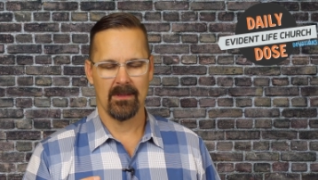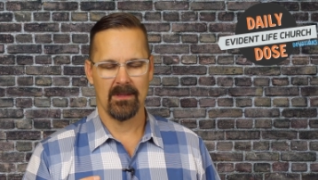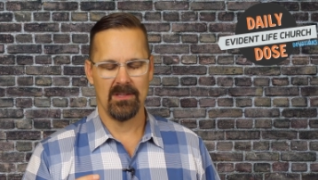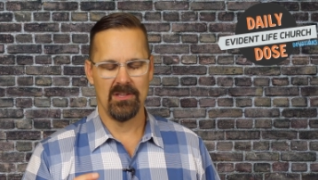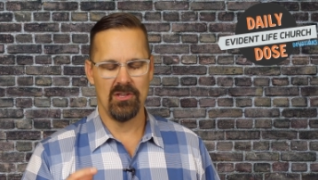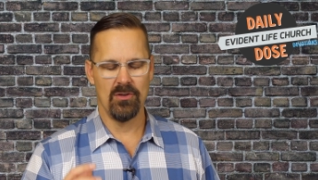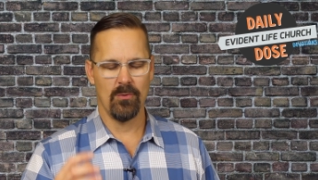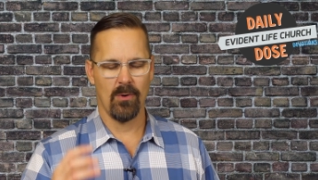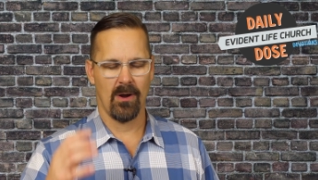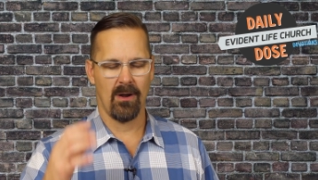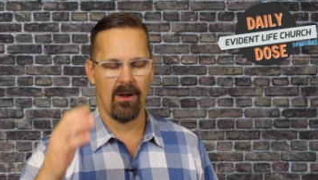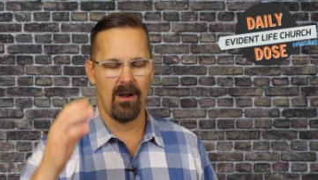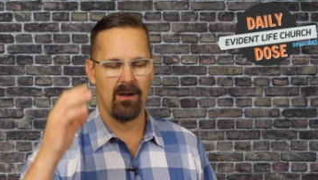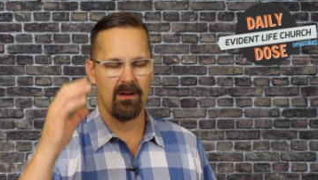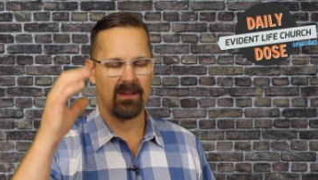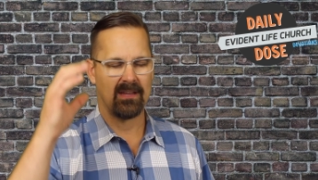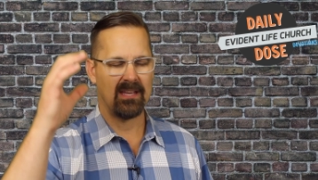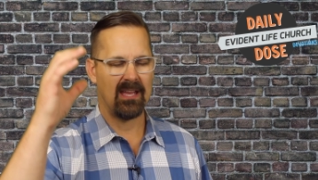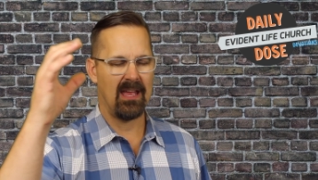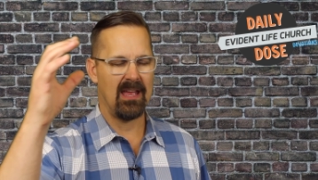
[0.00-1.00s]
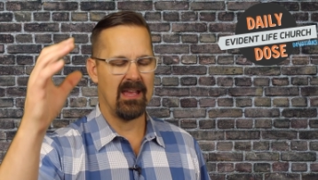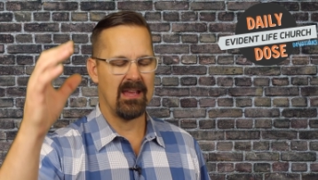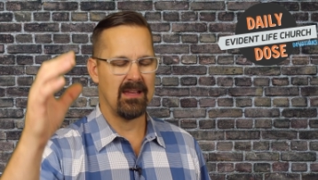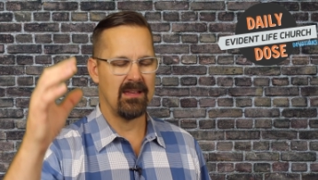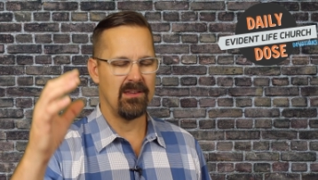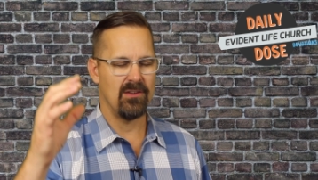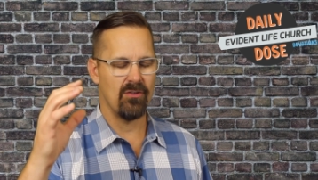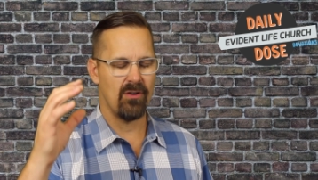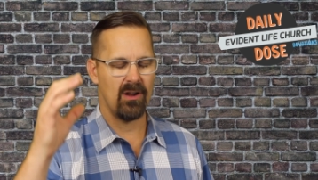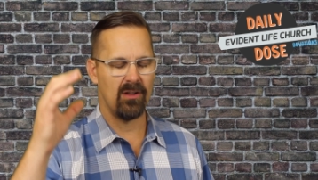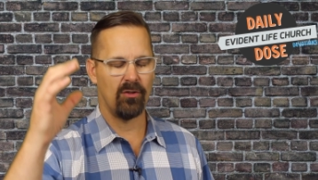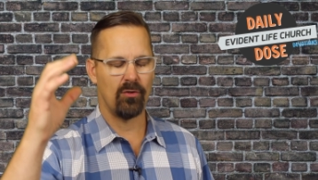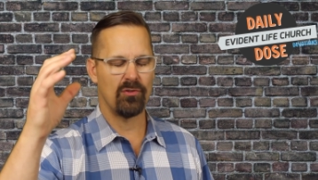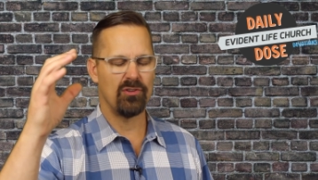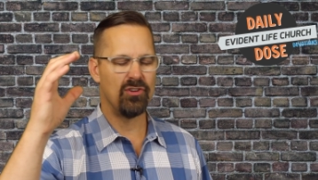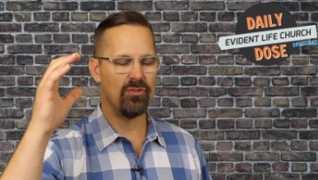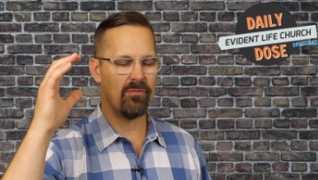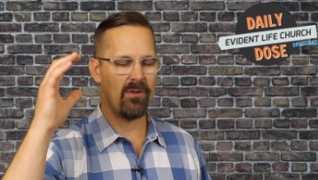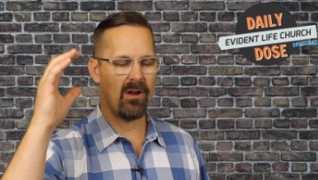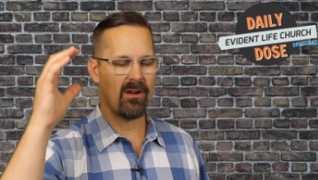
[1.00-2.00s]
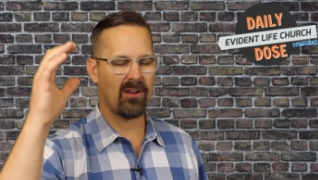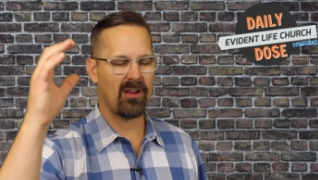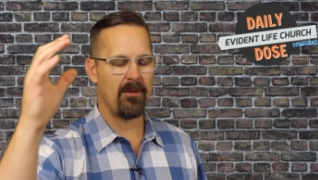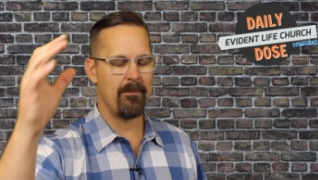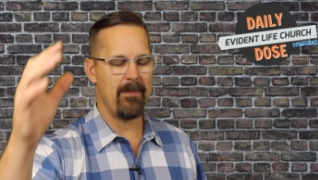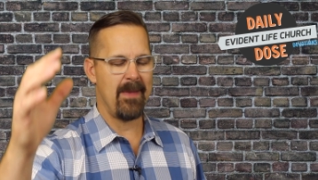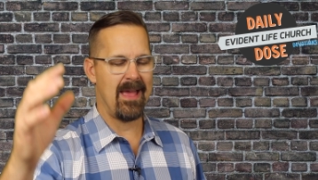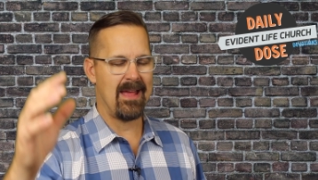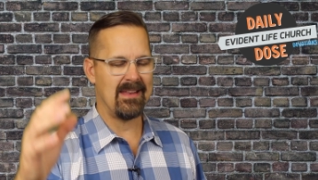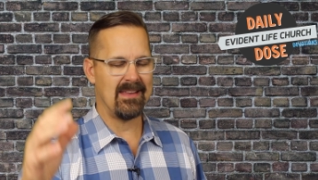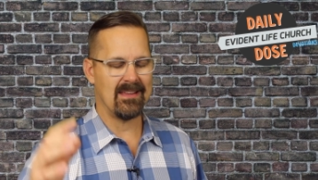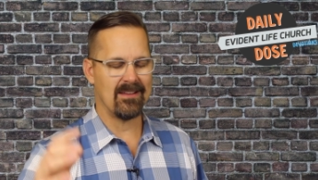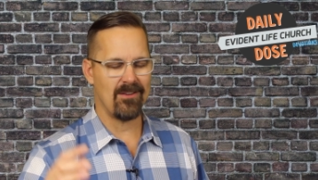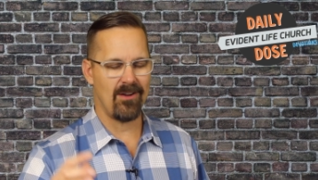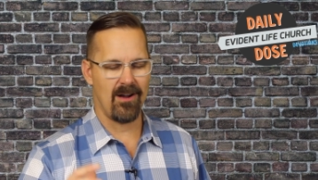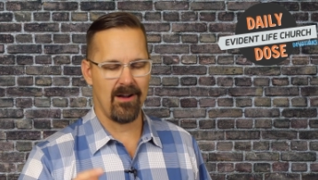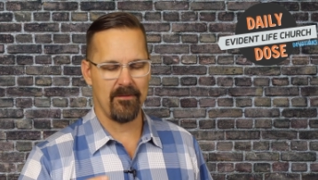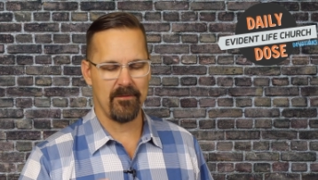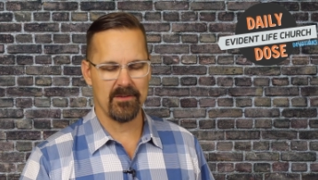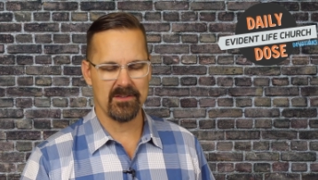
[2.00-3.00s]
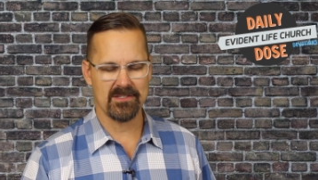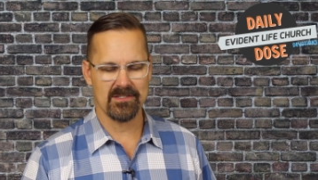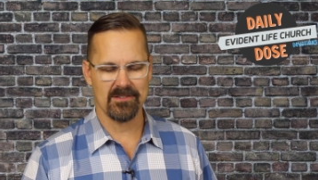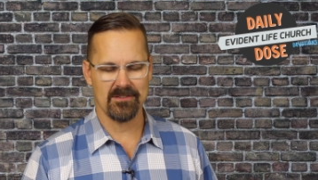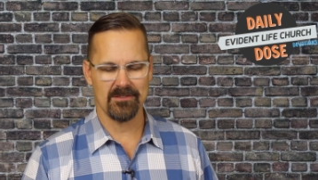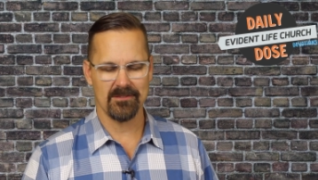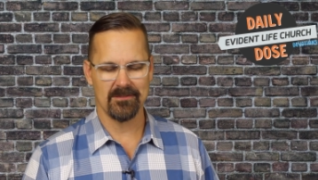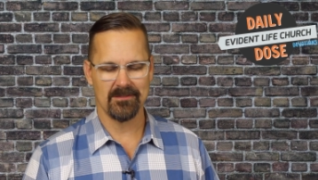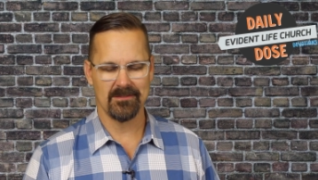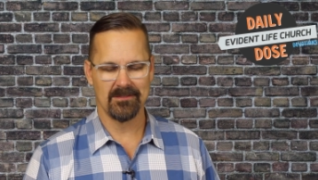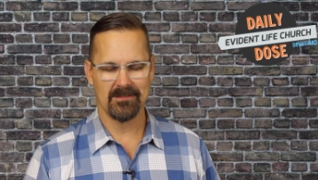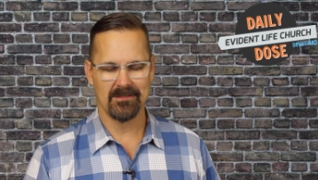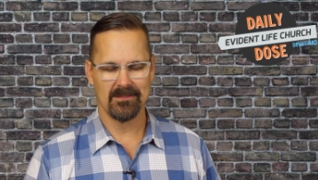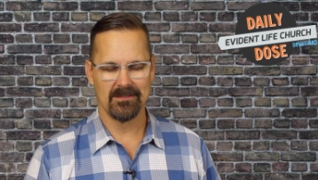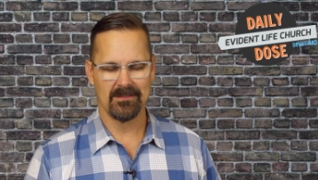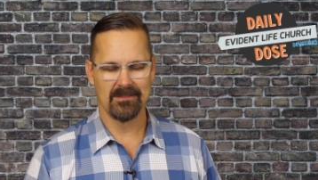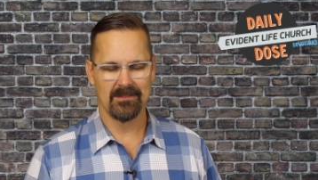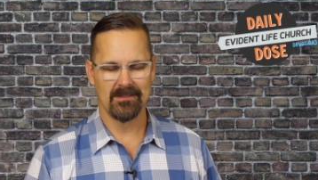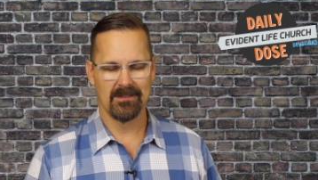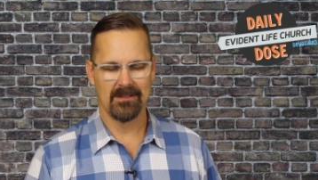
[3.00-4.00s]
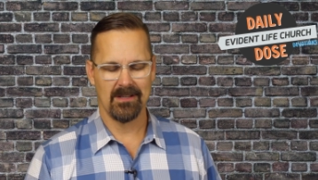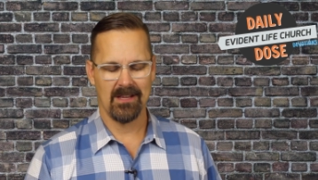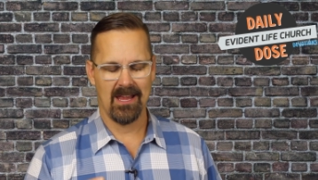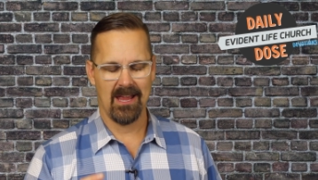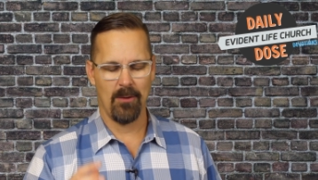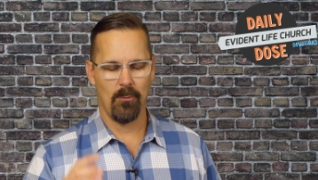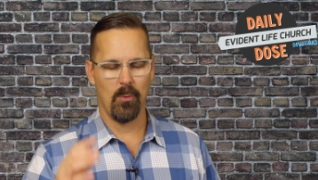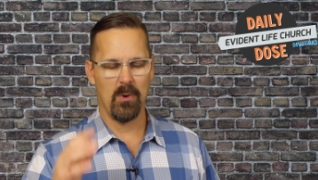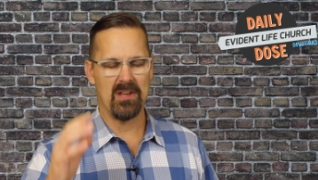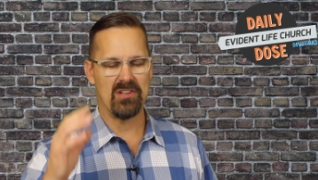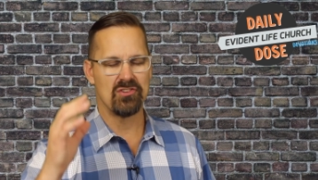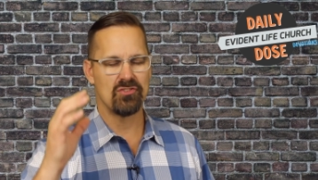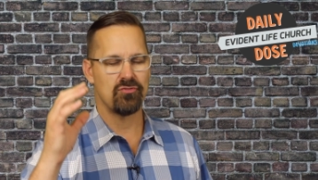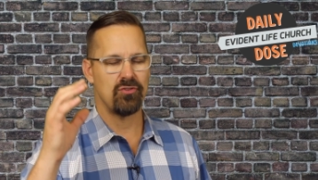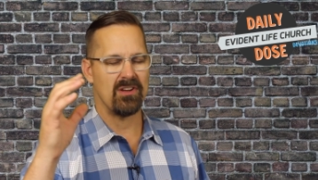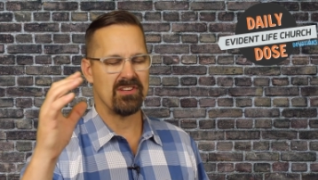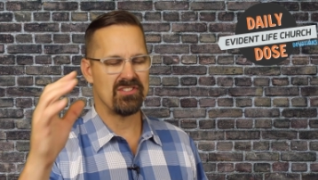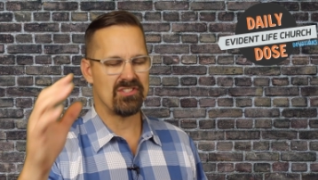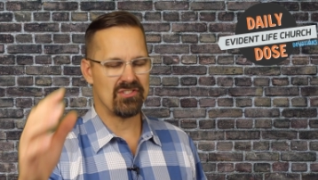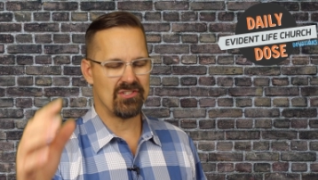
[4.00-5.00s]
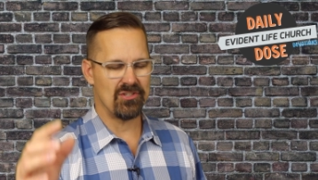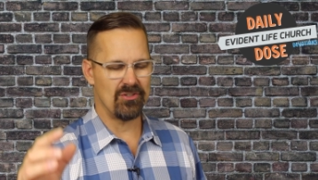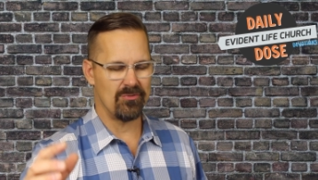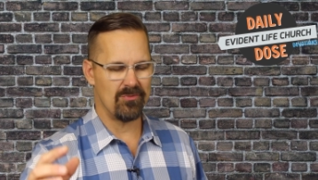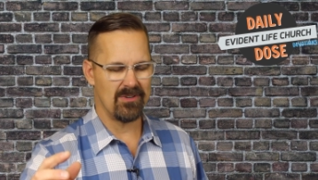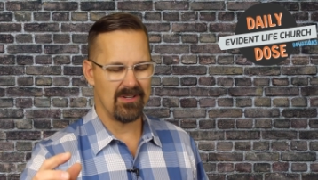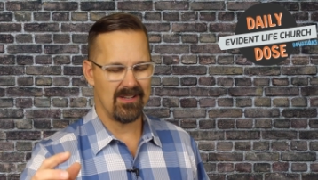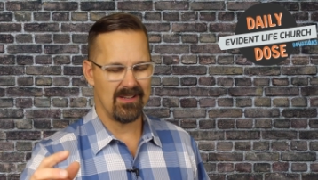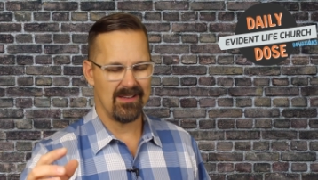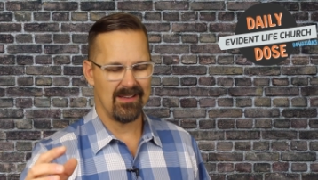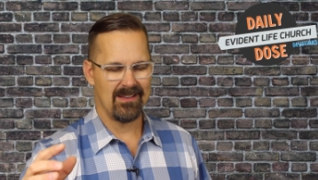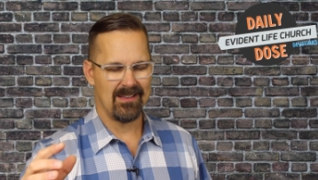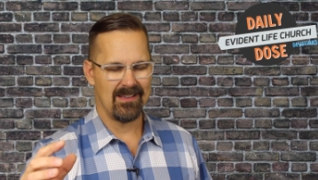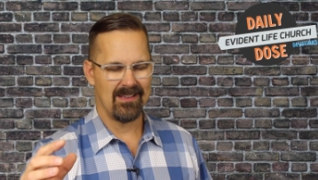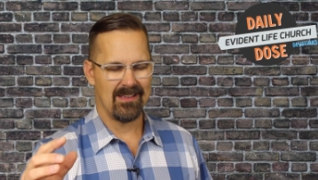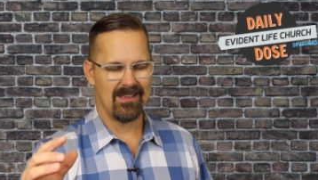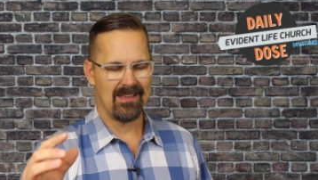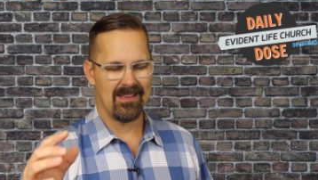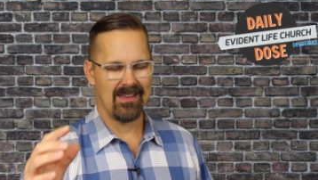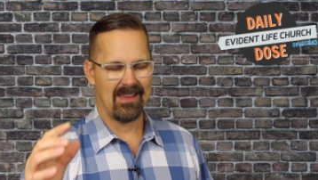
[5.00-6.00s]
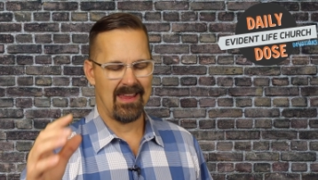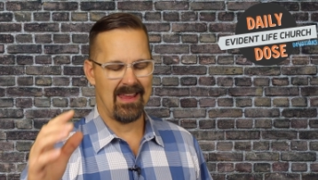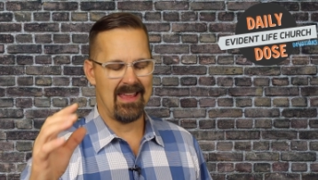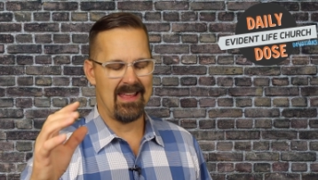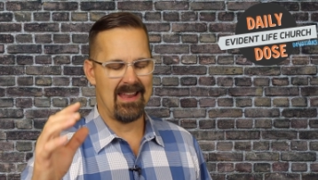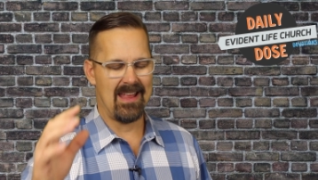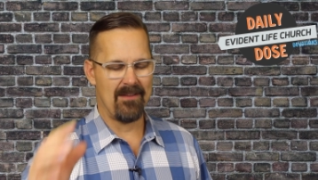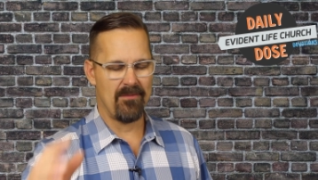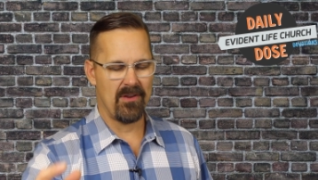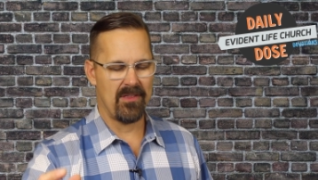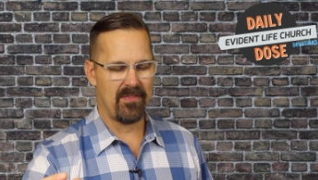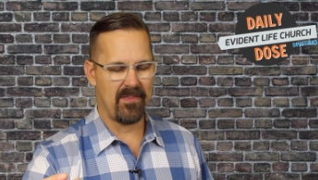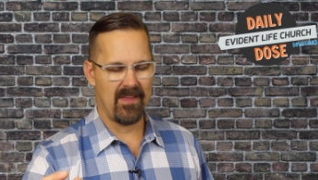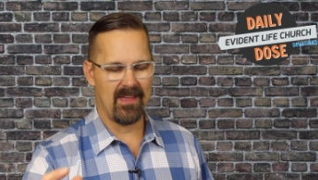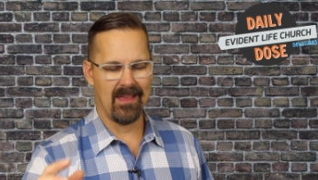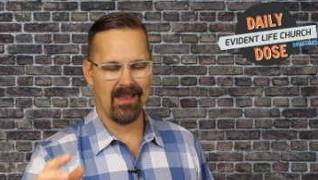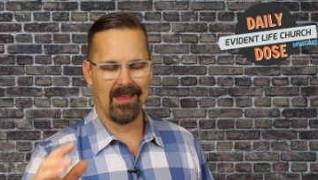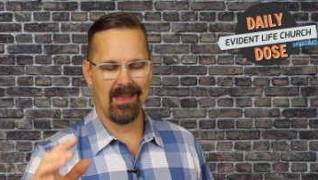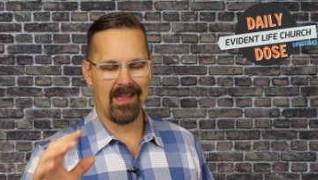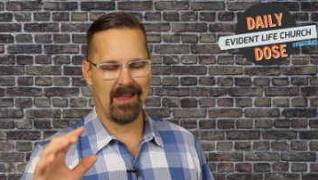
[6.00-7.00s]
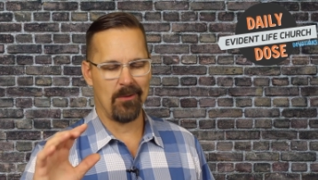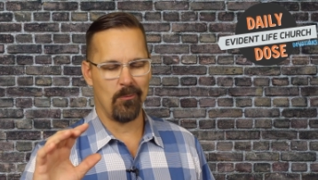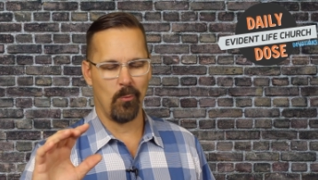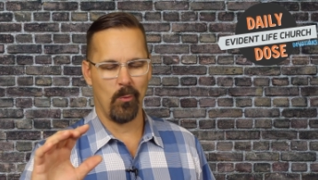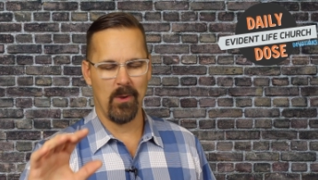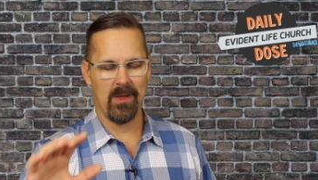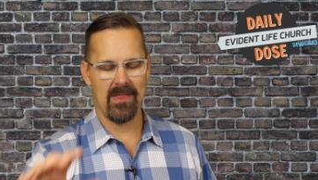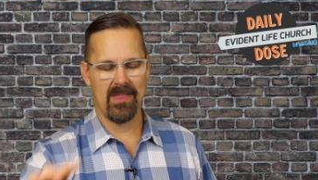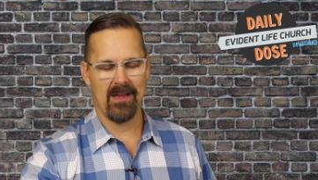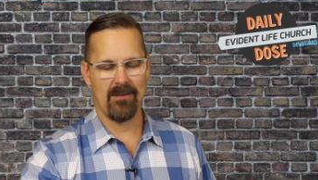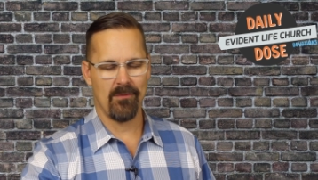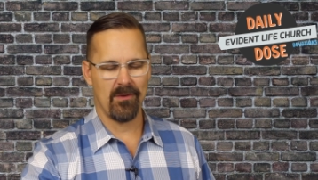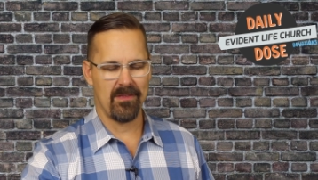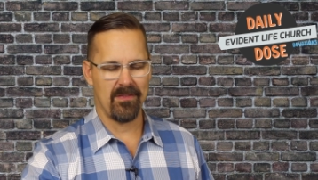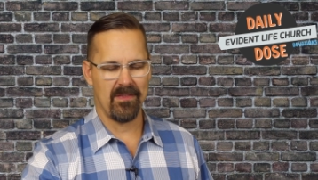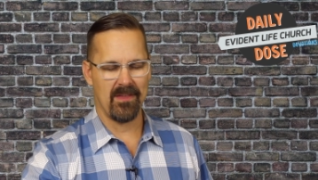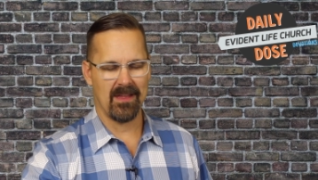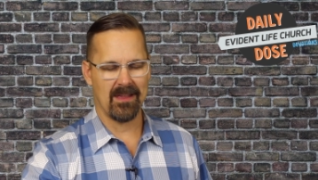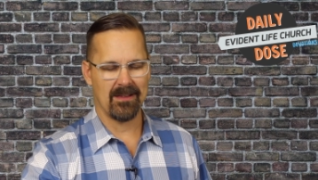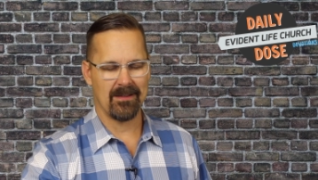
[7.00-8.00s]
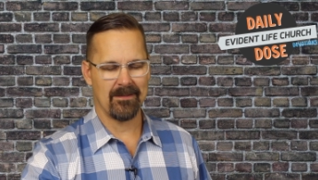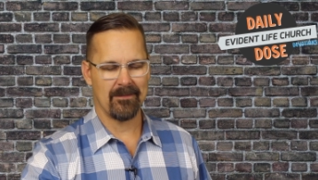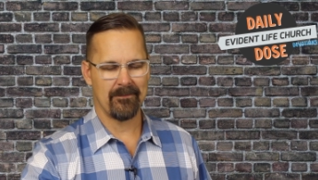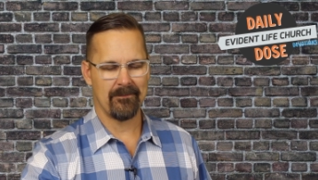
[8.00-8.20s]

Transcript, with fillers: You are our King, you're our Lord, you're our commanding officer, and we trust you in everything and with everything.